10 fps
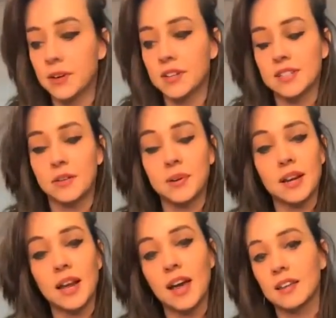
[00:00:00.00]
and I really
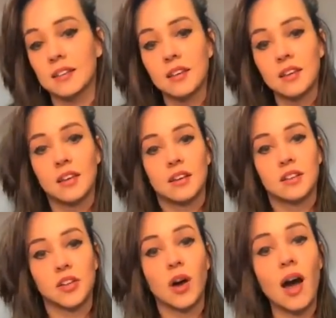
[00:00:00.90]
like it.
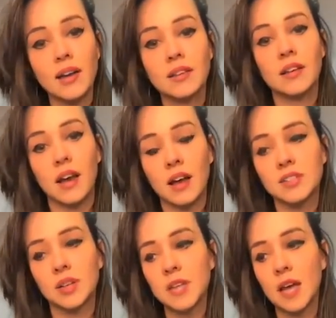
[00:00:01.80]
So I
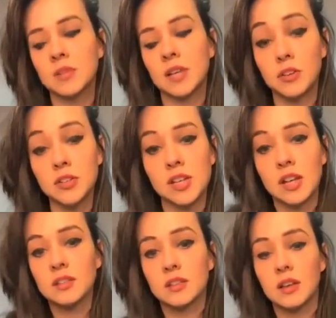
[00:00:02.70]
sometimes I use
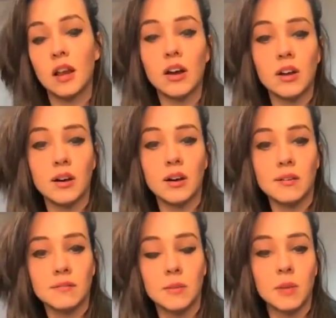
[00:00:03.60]
it a lot on
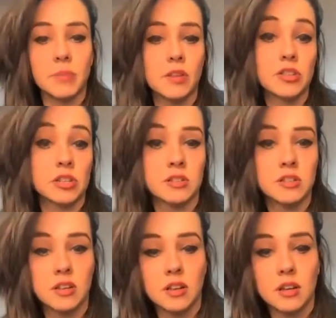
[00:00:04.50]
my productions.
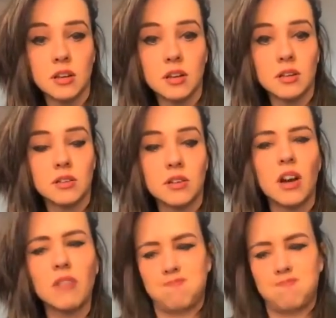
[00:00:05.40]
You know,